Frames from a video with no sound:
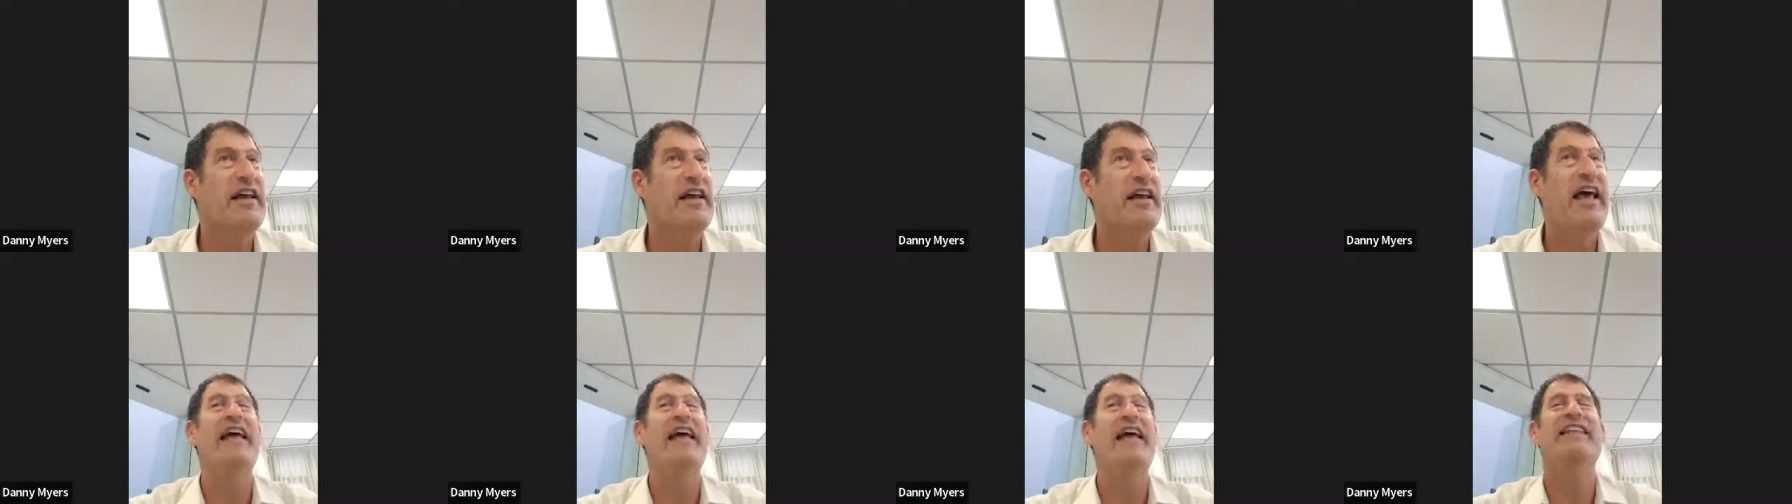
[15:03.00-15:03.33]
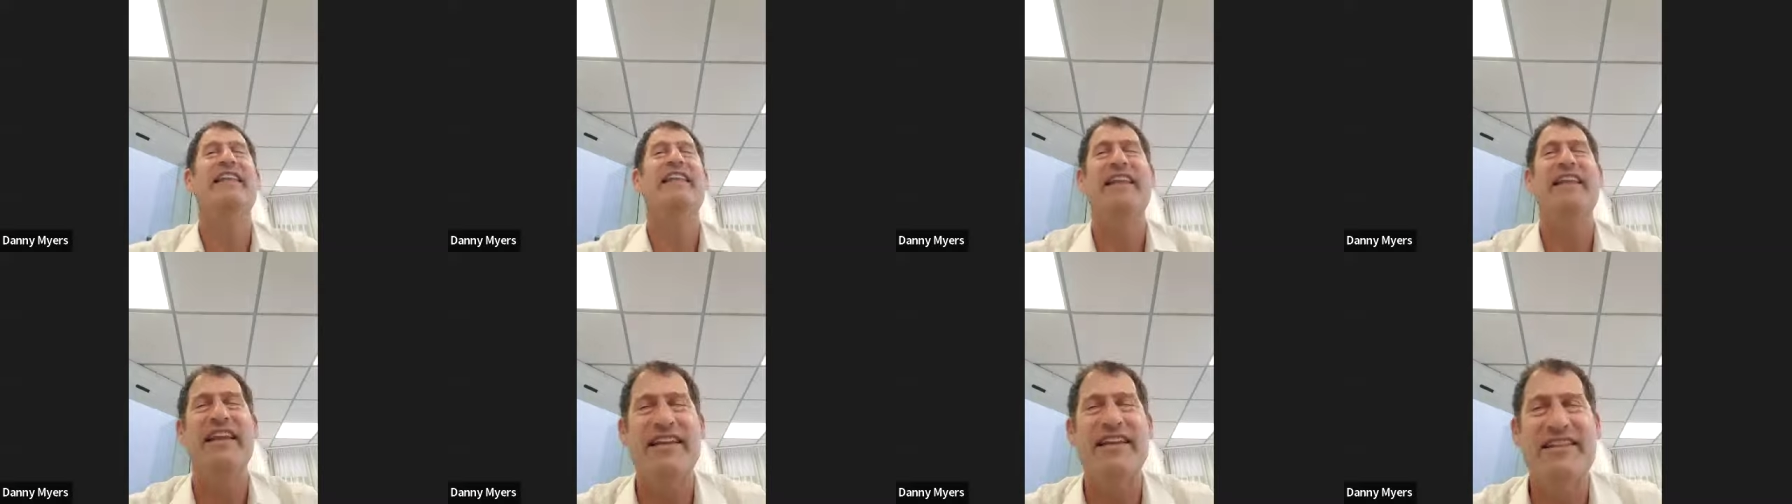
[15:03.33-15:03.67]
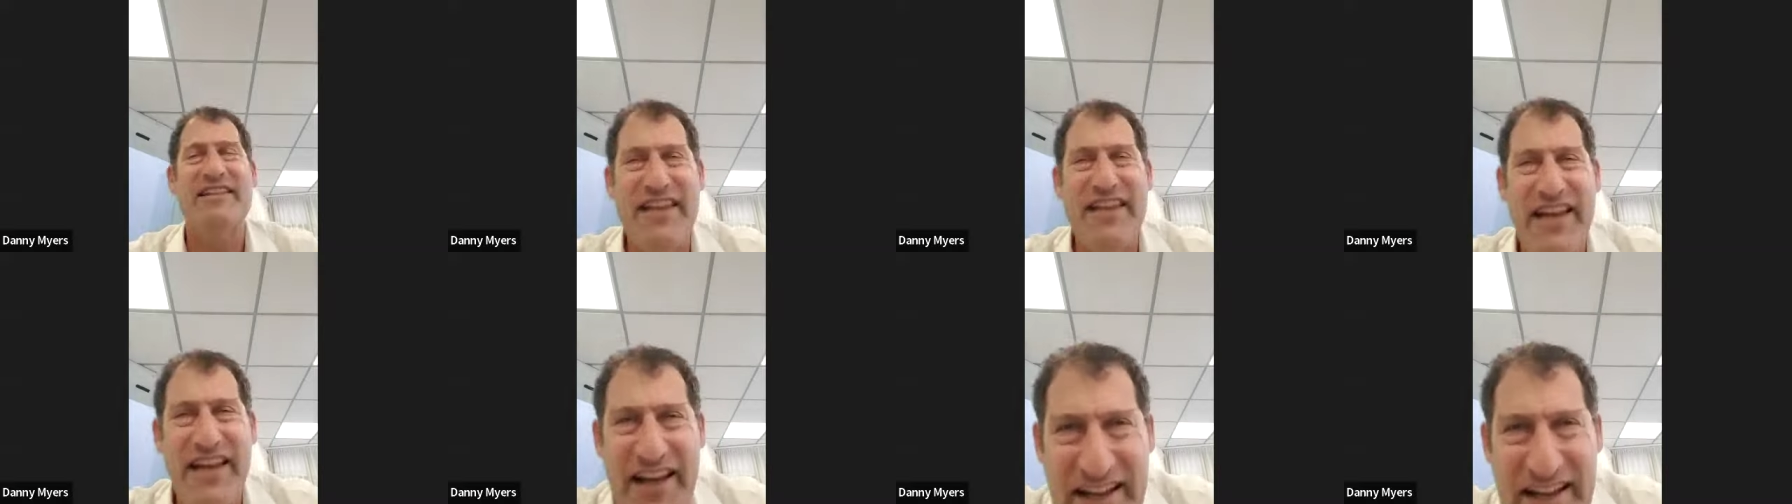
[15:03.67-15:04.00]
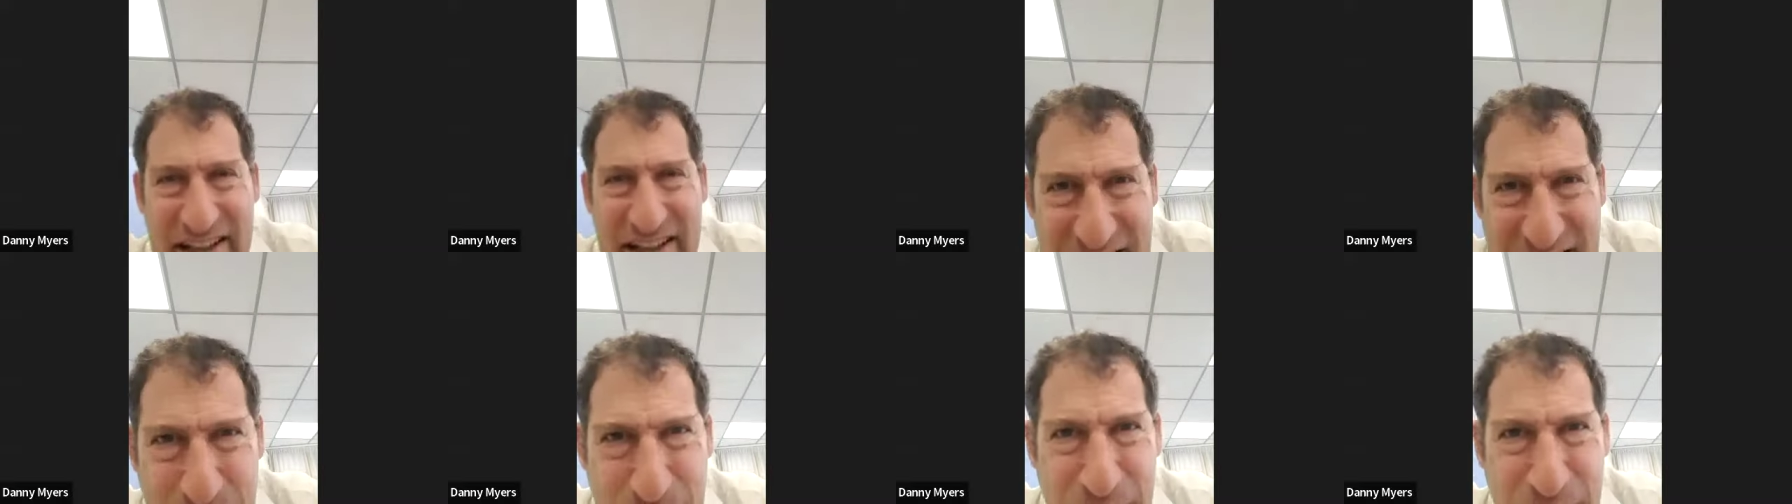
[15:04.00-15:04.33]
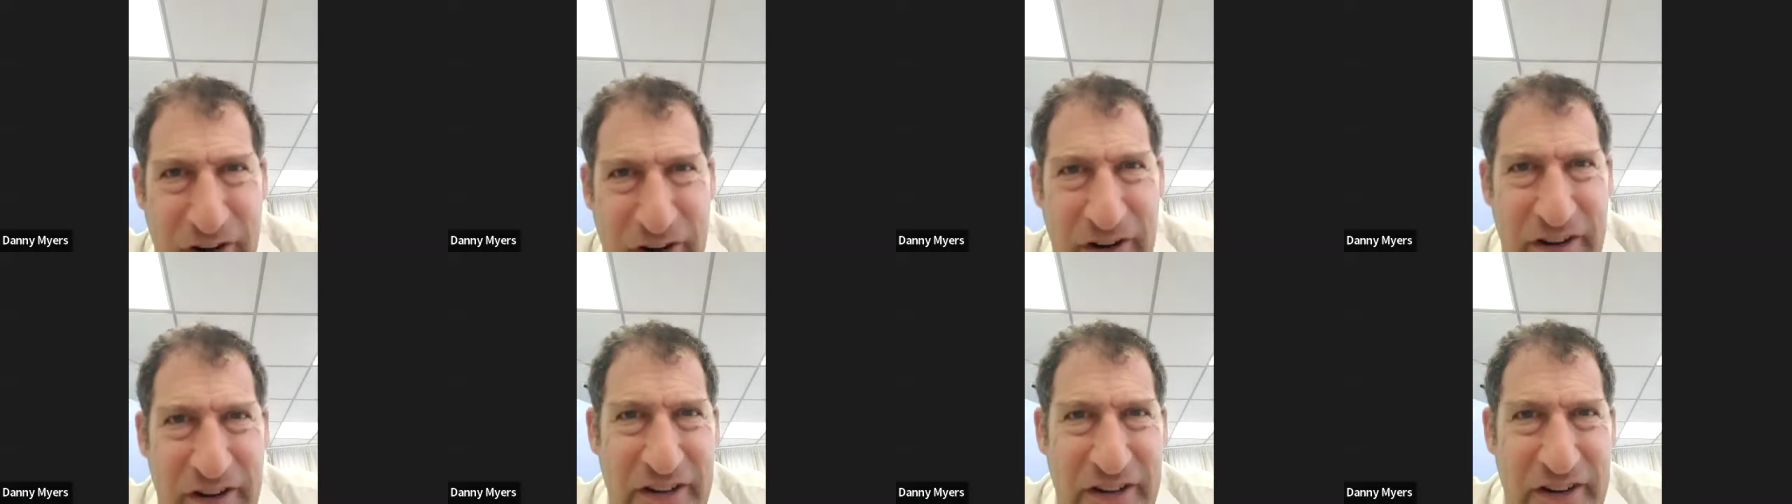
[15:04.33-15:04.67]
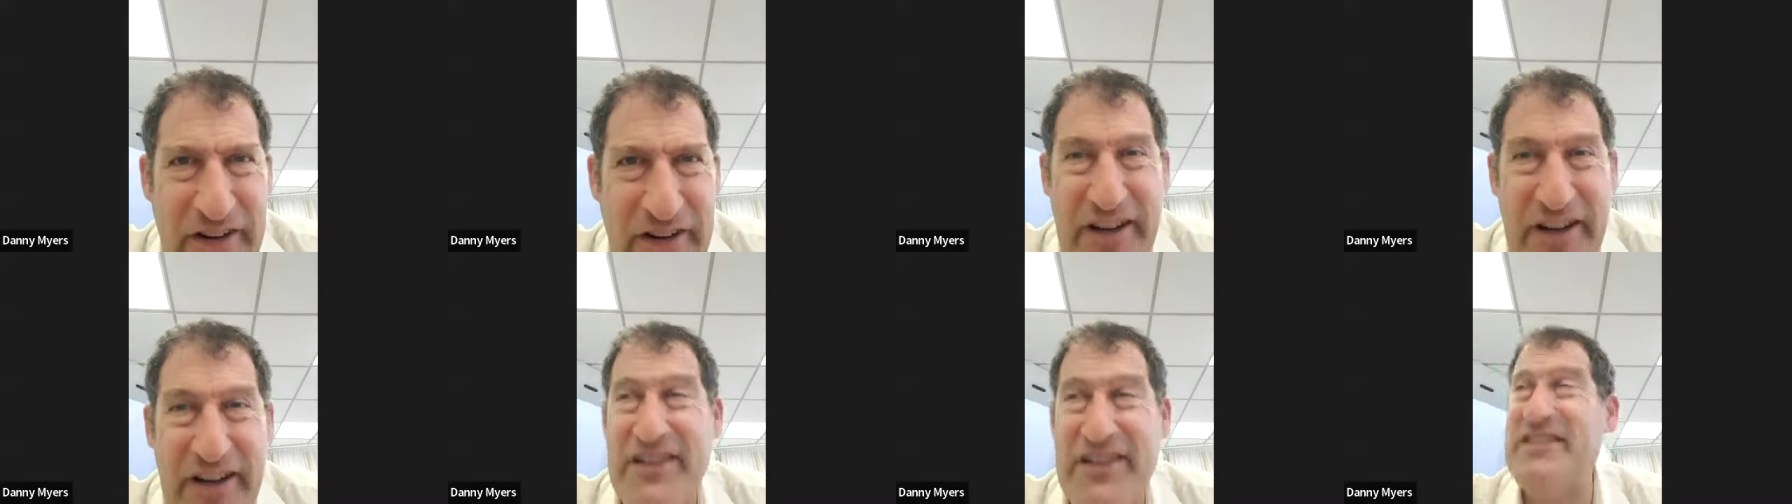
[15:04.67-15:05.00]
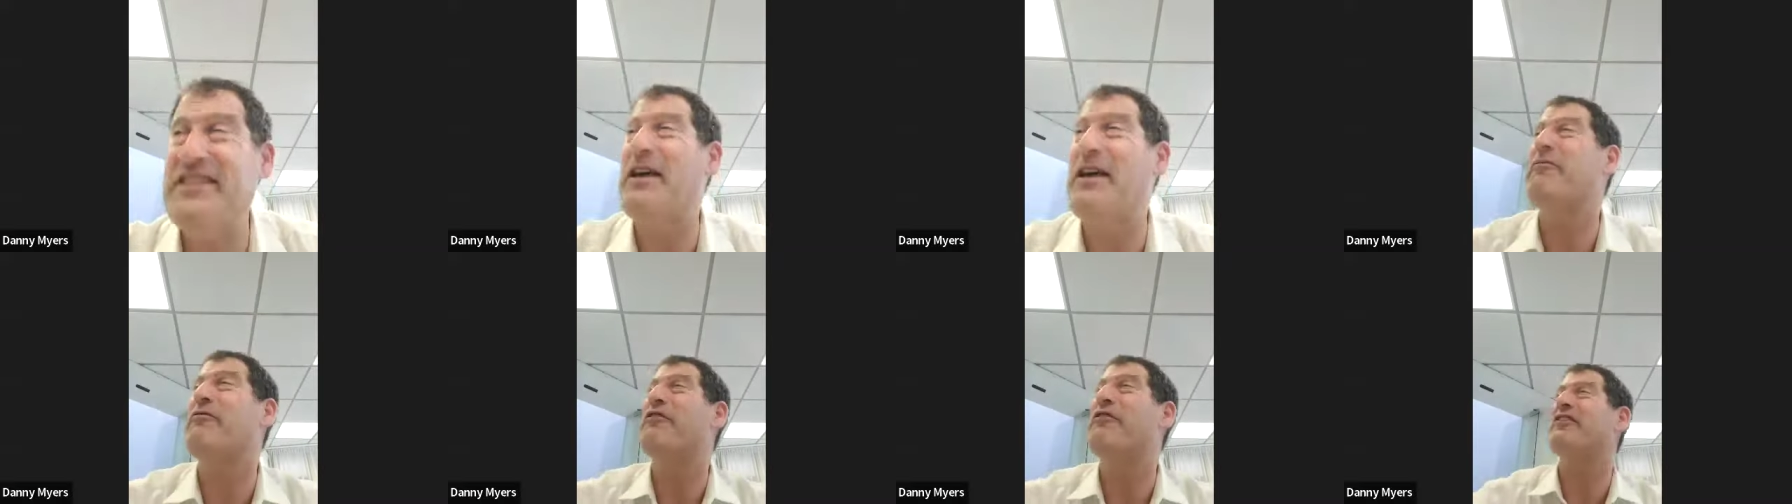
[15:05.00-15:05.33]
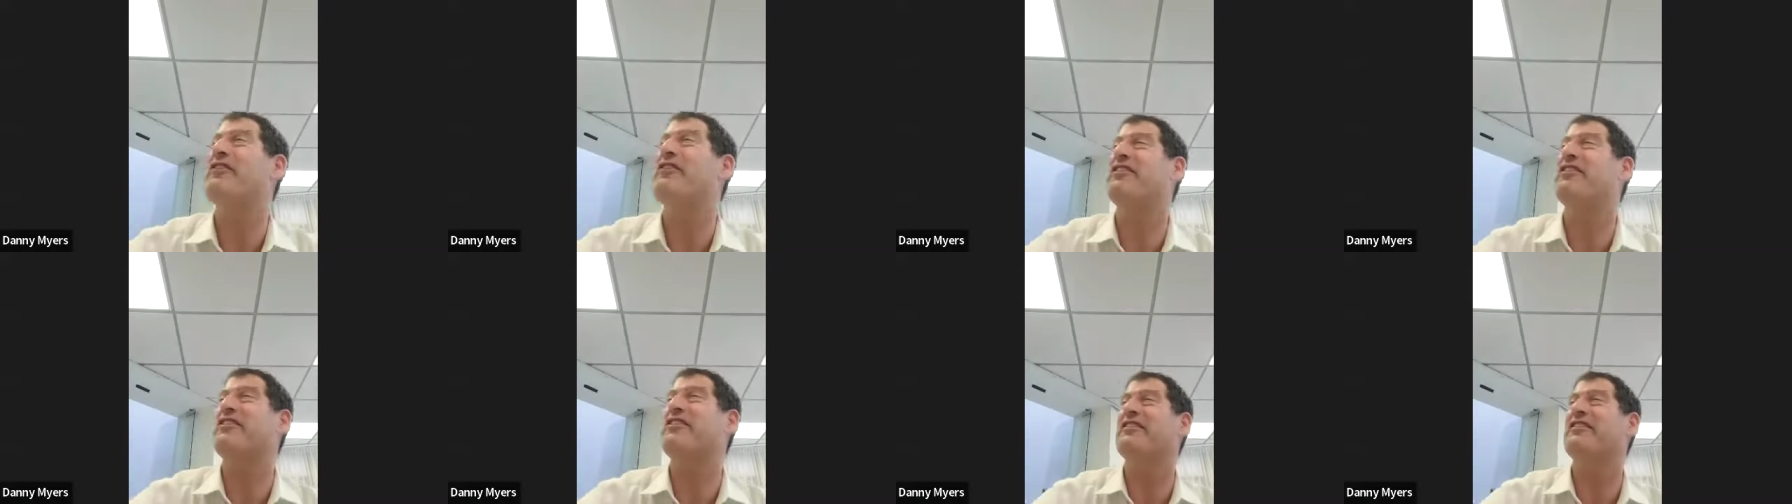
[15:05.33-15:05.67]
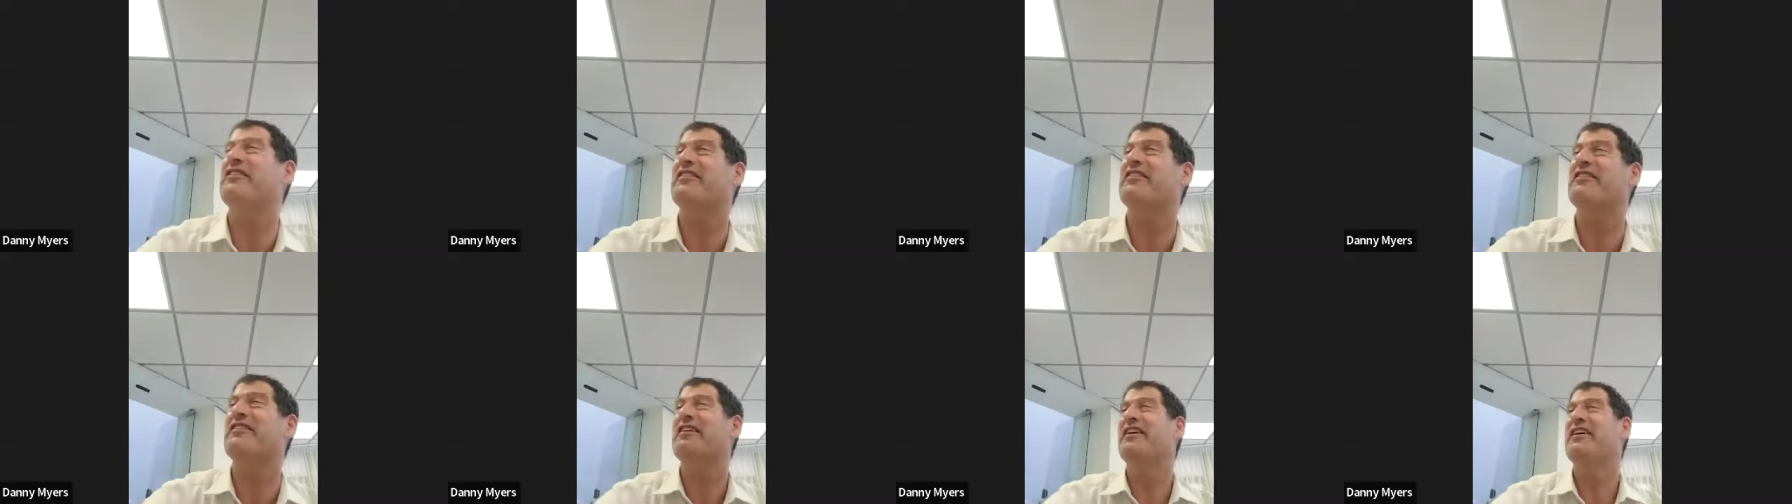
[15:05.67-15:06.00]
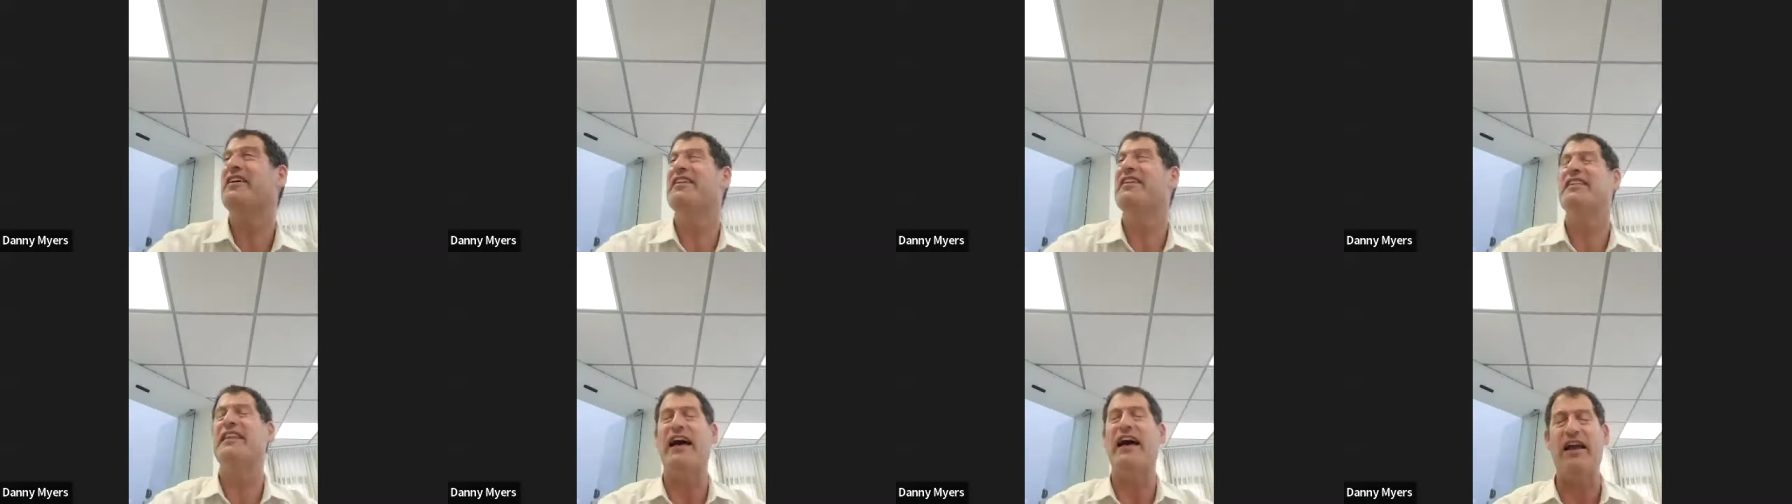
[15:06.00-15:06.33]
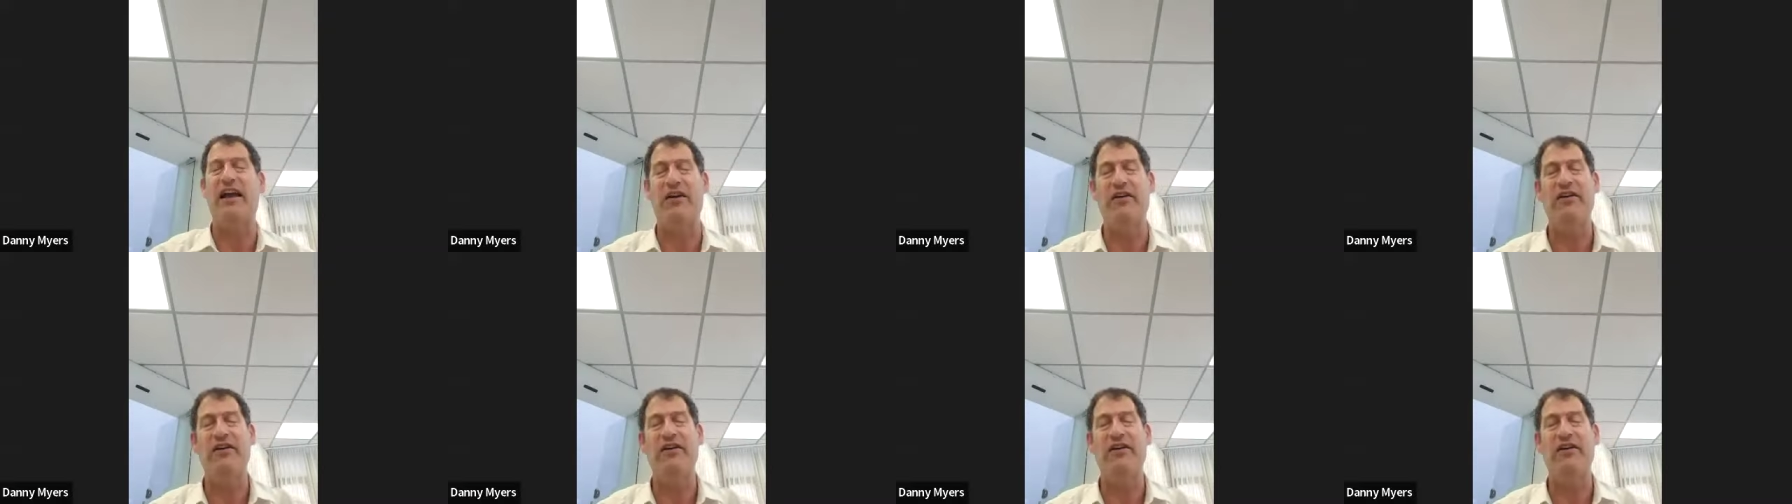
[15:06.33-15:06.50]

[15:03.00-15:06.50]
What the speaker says: And then let's take it a step further. Not